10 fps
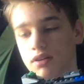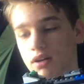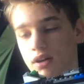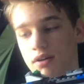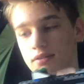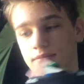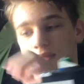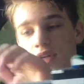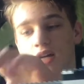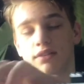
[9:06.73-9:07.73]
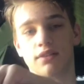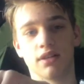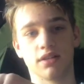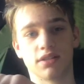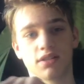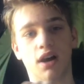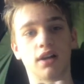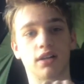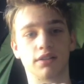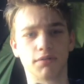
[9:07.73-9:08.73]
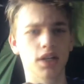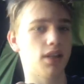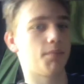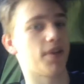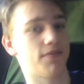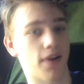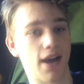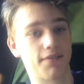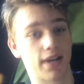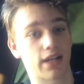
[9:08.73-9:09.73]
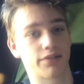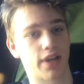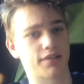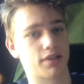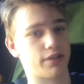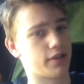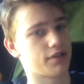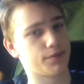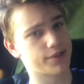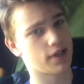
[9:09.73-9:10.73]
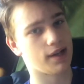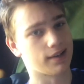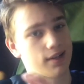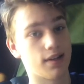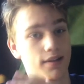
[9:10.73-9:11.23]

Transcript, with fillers: Um, got the stock on the real MP5. It actually has an adjustable stock.